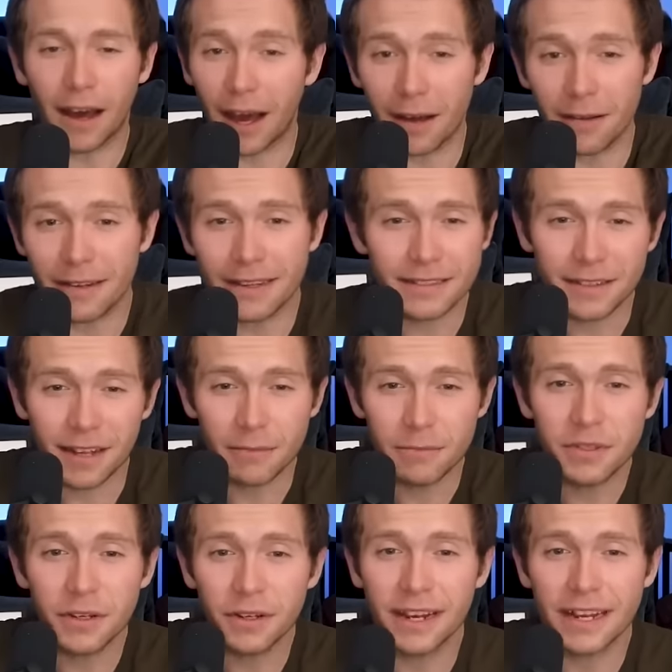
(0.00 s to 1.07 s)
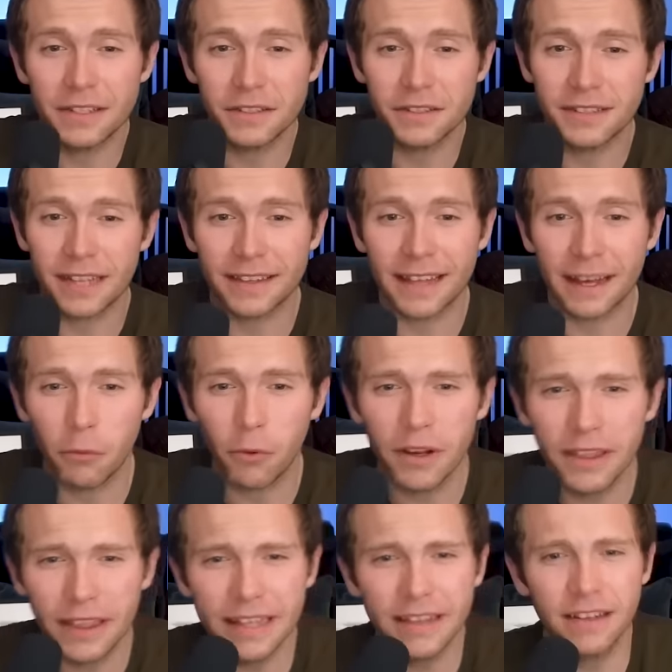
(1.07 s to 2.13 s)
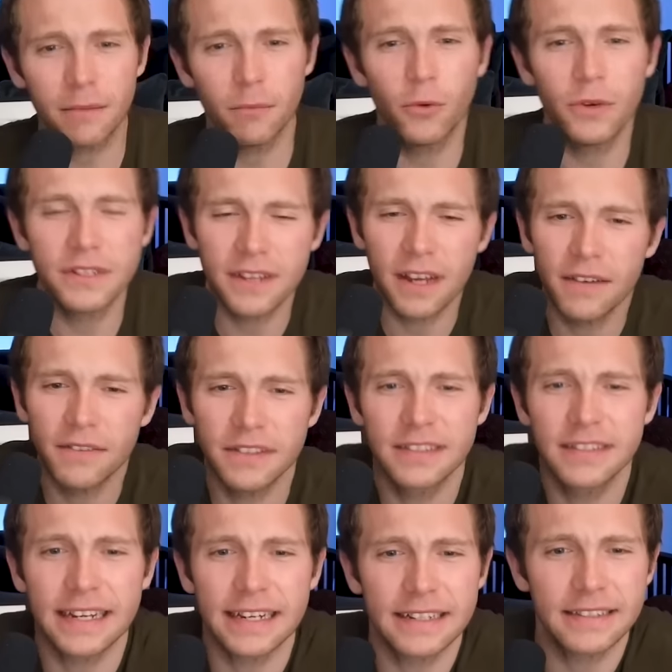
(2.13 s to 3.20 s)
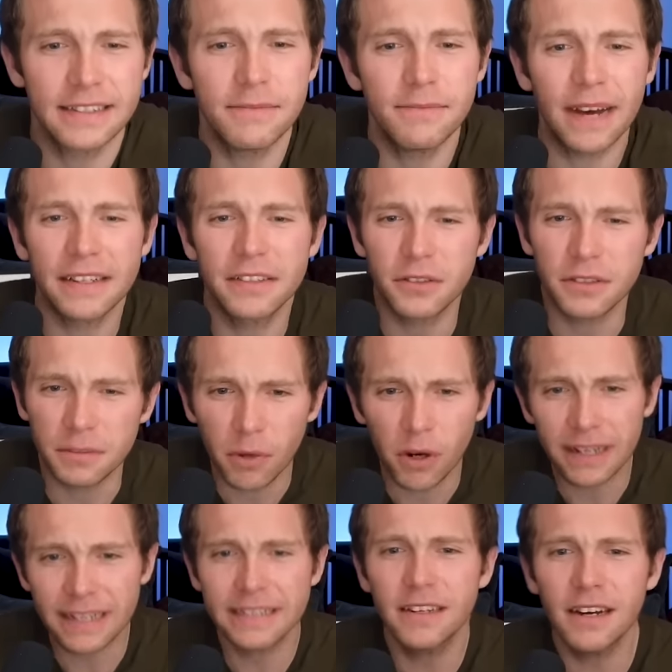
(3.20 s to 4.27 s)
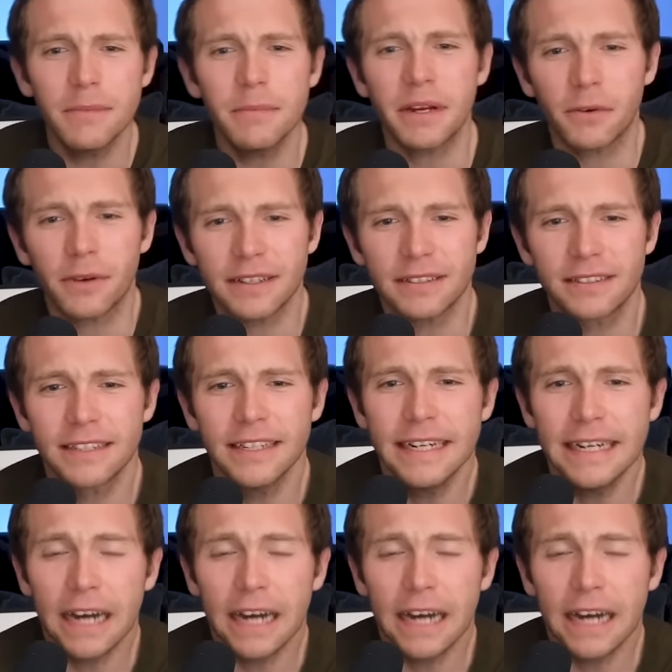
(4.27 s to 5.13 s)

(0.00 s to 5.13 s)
I, listen, I'm so glad you said that. One thing that I'm always nervous to take as an investor is market timing risk.